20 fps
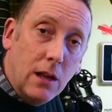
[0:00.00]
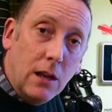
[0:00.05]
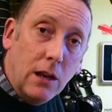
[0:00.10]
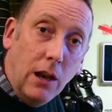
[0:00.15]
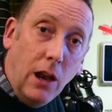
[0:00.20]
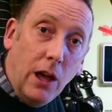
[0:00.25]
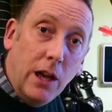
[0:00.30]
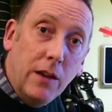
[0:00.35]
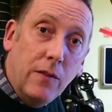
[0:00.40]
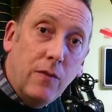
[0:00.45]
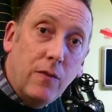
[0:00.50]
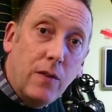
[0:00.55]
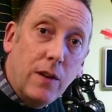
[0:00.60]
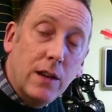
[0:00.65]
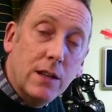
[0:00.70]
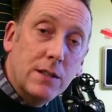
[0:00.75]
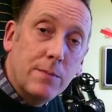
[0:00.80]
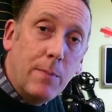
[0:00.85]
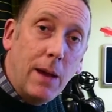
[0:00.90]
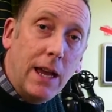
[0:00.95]
Life
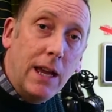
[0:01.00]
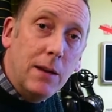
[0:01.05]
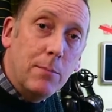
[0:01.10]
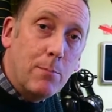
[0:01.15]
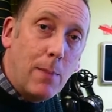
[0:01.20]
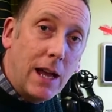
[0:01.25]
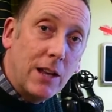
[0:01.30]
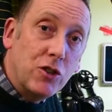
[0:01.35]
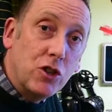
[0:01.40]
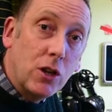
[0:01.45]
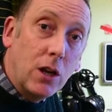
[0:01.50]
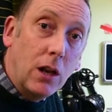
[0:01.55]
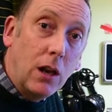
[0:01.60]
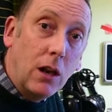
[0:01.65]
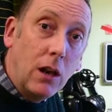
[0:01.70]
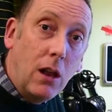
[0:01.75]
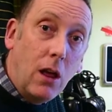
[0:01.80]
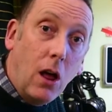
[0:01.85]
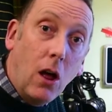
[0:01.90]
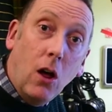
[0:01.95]
is made
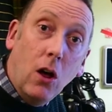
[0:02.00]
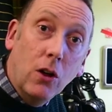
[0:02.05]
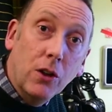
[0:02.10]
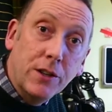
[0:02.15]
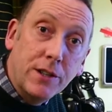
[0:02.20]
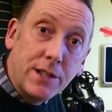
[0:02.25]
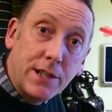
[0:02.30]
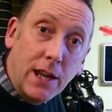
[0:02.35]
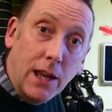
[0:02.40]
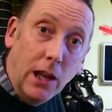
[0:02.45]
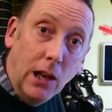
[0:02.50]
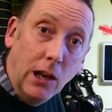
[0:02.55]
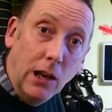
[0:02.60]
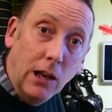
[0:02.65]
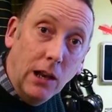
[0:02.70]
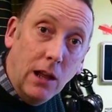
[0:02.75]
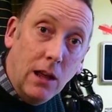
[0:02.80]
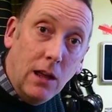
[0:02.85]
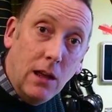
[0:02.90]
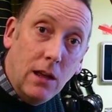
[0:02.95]
magical
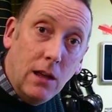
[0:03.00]
until